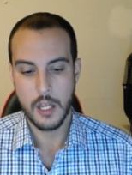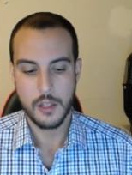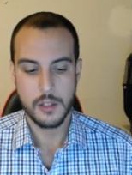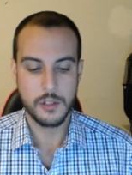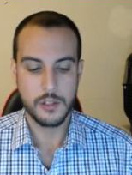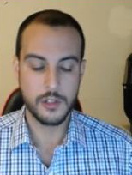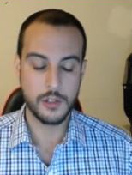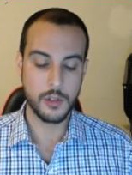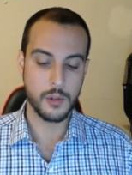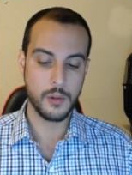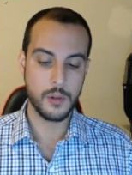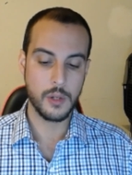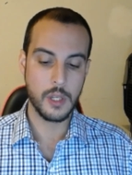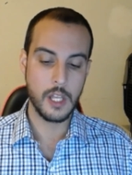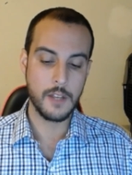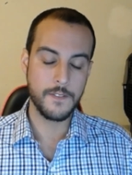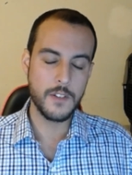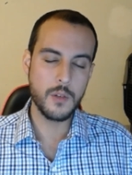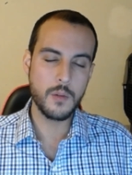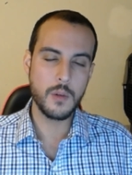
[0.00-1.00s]
So
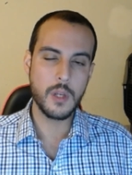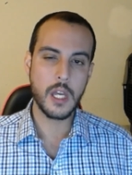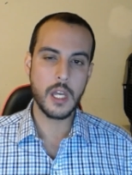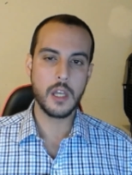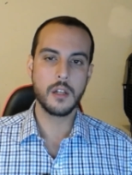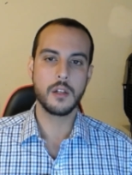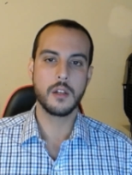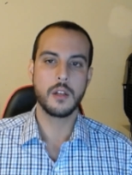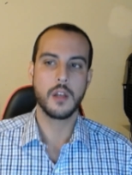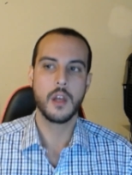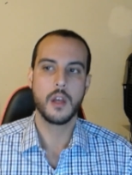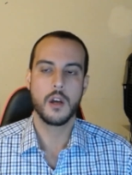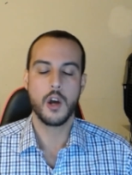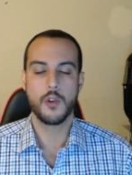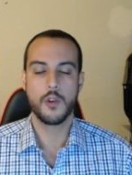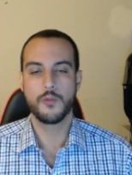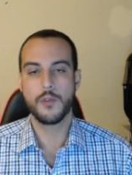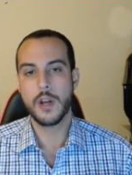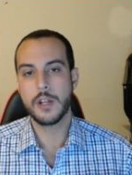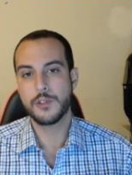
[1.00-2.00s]
if you get a
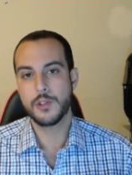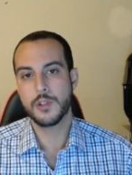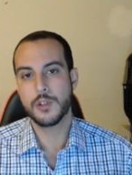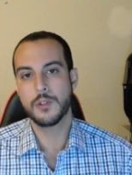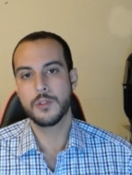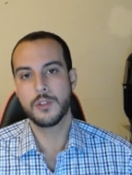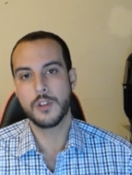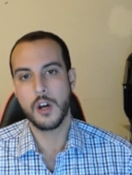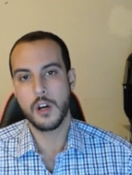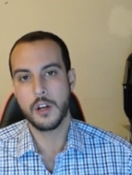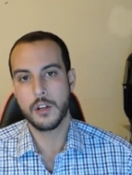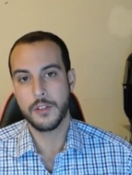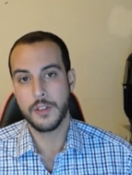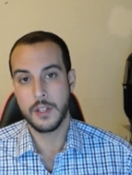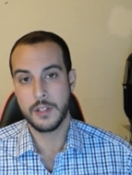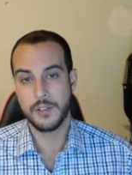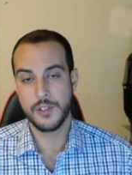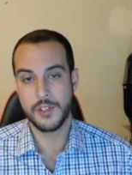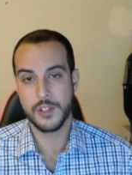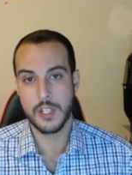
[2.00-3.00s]
rescue dog
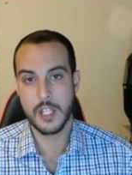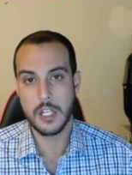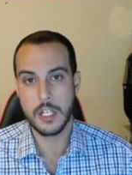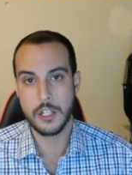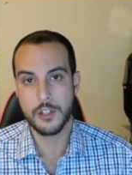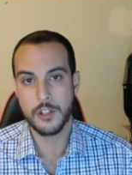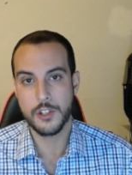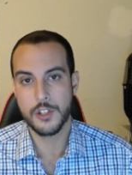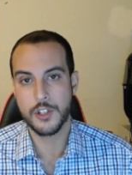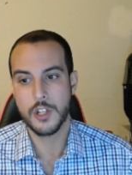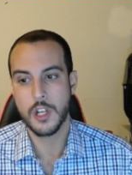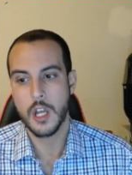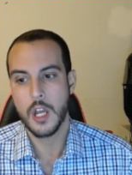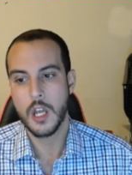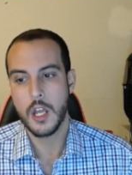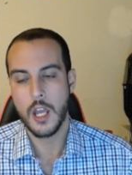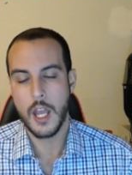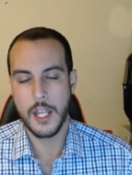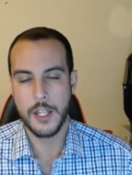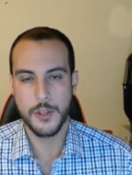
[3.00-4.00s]
that's skittish
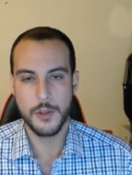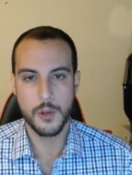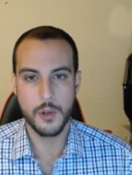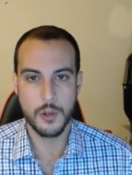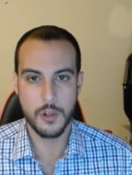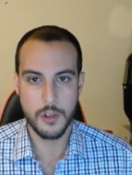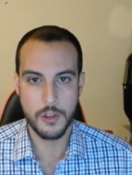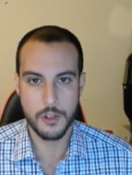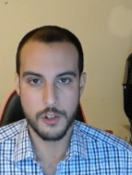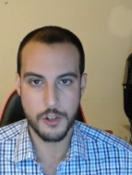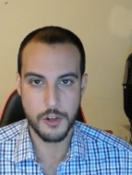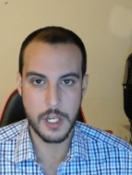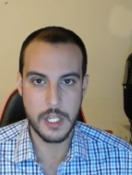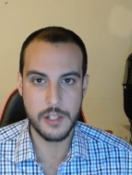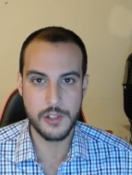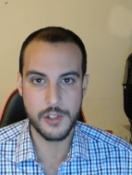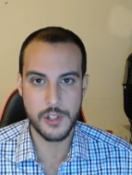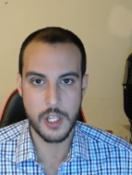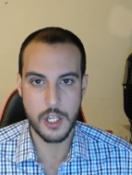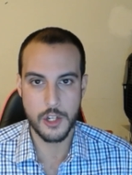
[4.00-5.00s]
and you go to the train
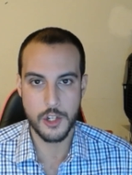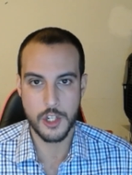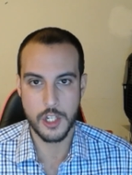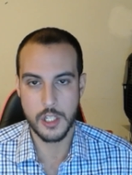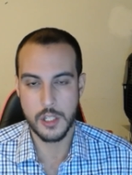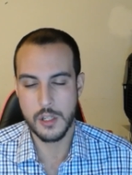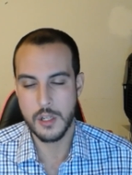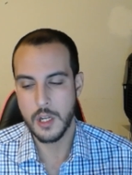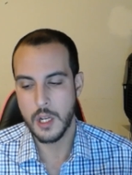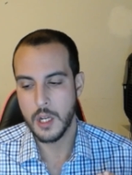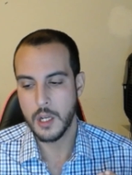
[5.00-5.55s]
station